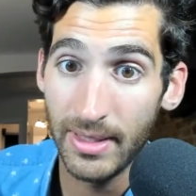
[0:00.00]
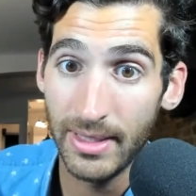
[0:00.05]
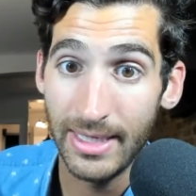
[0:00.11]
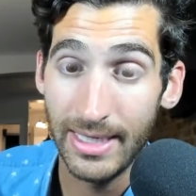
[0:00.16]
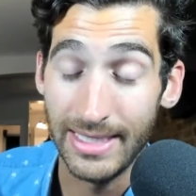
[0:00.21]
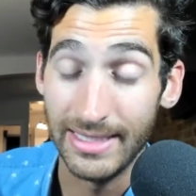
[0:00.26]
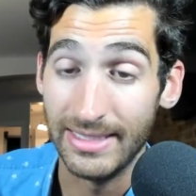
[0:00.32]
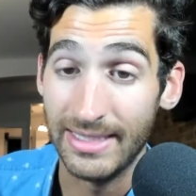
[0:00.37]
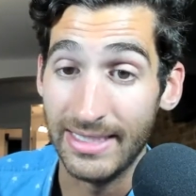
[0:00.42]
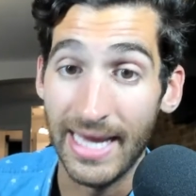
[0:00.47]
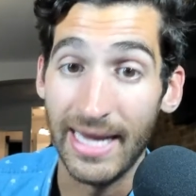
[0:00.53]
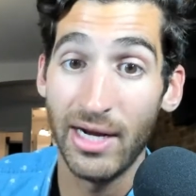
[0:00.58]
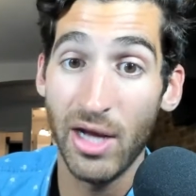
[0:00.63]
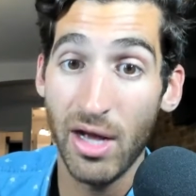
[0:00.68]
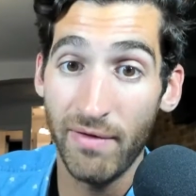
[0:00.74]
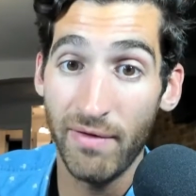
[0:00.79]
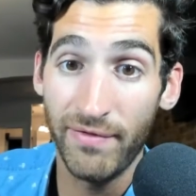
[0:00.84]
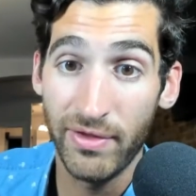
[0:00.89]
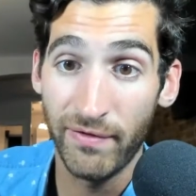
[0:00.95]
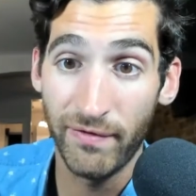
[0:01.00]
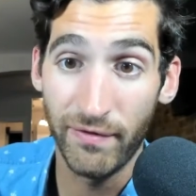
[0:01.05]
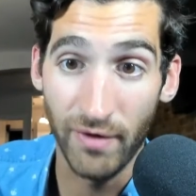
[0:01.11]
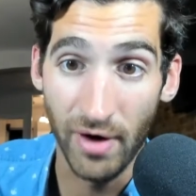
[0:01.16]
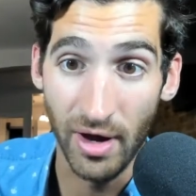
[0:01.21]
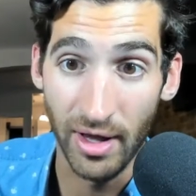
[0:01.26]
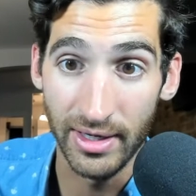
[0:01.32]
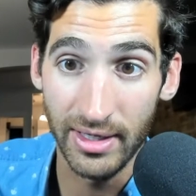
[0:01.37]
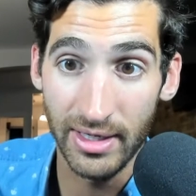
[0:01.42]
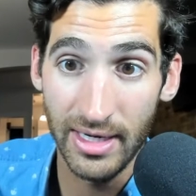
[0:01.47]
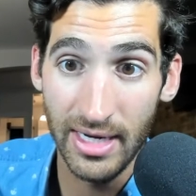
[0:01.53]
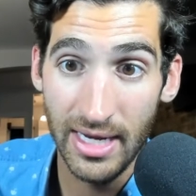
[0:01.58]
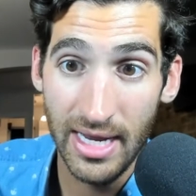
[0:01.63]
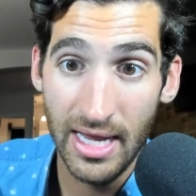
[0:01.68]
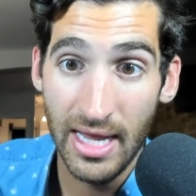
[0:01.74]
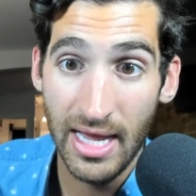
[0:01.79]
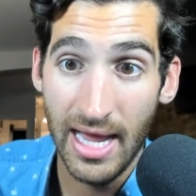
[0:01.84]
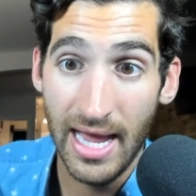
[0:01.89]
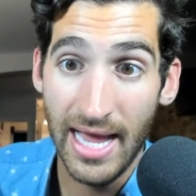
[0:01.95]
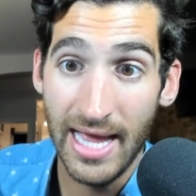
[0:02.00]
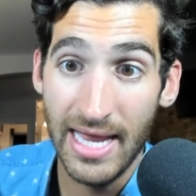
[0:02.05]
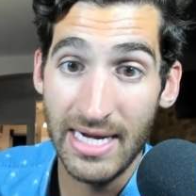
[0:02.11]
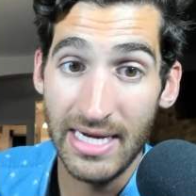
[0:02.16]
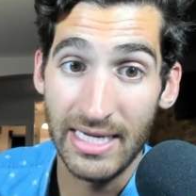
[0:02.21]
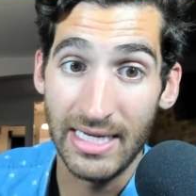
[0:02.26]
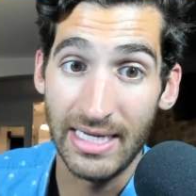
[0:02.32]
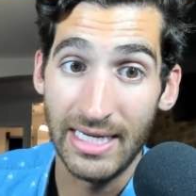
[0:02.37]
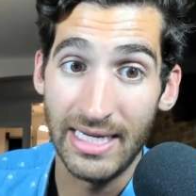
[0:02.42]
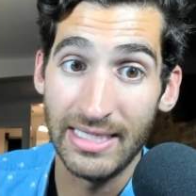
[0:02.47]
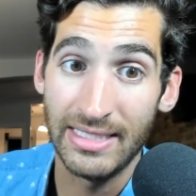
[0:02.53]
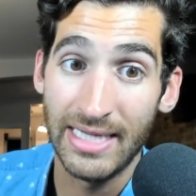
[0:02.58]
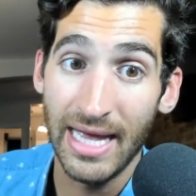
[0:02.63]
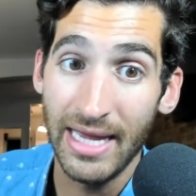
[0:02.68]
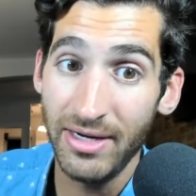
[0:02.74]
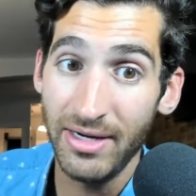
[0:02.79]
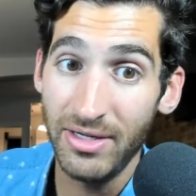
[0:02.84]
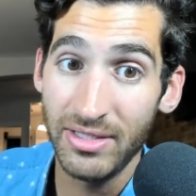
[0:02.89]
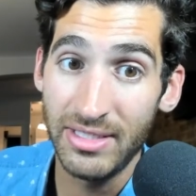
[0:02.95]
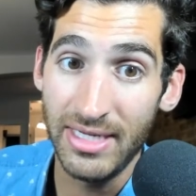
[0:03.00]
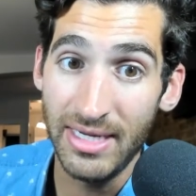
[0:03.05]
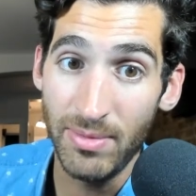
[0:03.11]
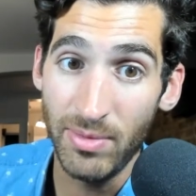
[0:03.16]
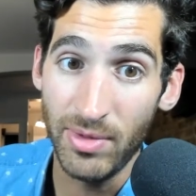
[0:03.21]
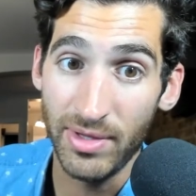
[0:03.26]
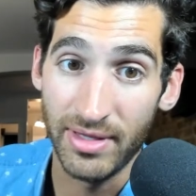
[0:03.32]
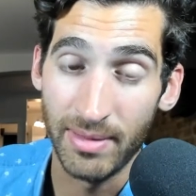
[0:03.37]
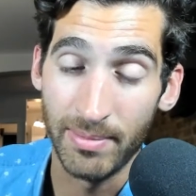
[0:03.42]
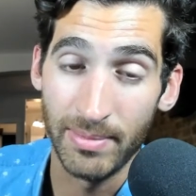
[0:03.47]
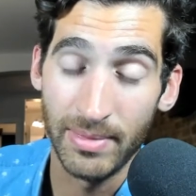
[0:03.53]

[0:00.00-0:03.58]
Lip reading: he's getting off the front, and he's got a good team with him.